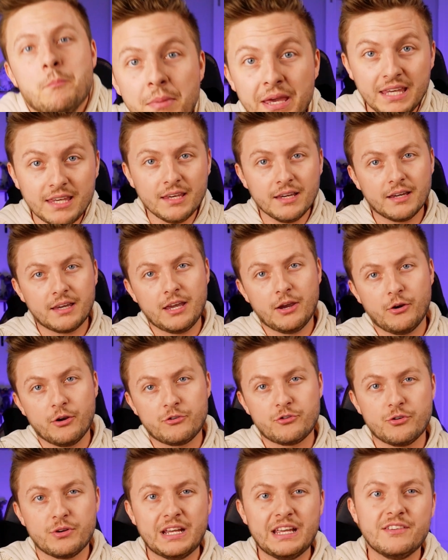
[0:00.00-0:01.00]
Making a
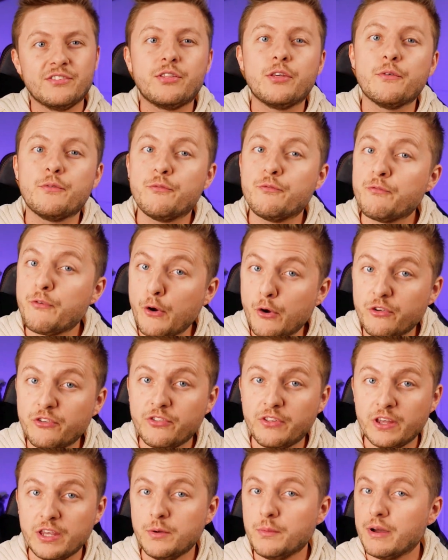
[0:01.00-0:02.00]
character is the
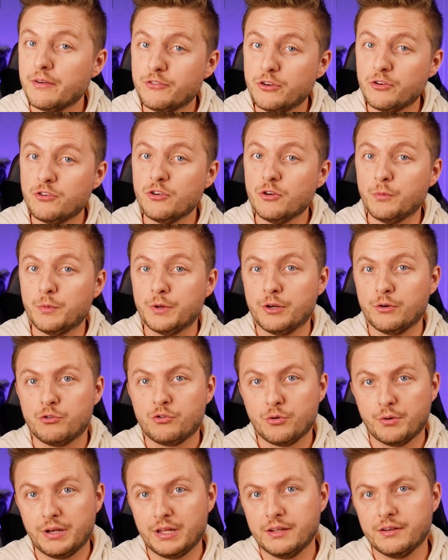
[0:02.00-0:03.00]
first thing you have to do when you're
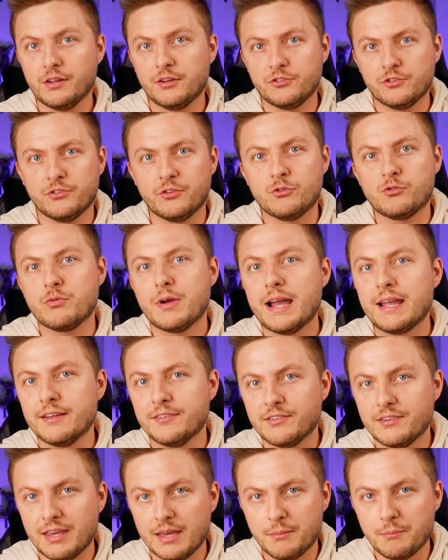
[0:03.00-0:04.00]
joining a Dungeons &
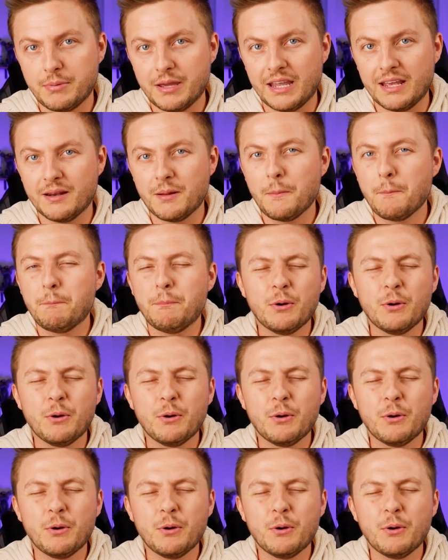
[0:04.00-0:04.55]
Dragons campaign.